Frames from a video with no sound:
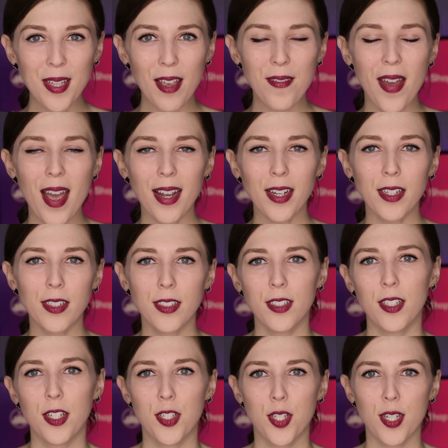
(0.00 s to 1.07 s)
Life
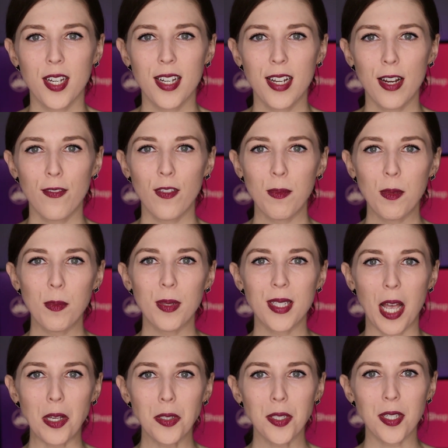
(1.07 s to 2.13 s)
Hackers, Janine here from Lupus
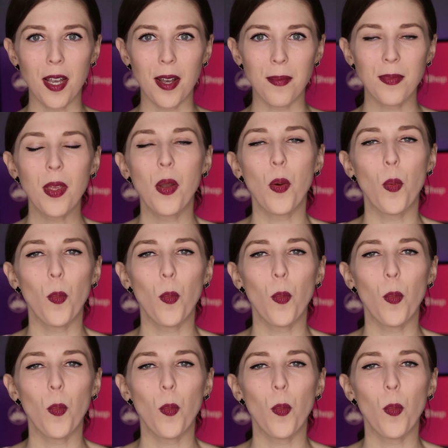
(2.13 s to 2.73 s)
Health Shop.